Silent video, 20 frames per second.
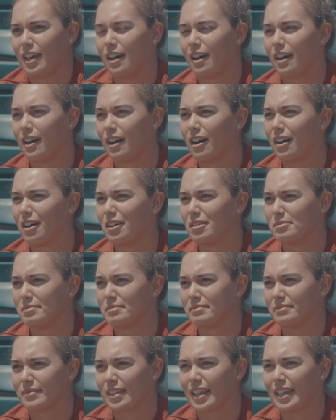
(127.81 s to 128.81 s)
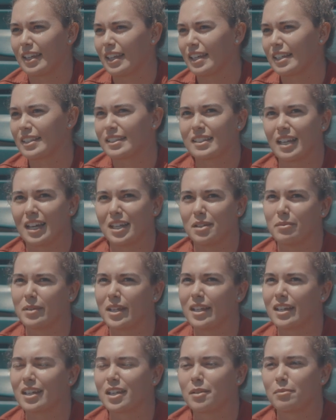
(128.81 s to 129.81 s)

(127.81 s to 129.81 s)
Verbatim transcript: um, like excitement,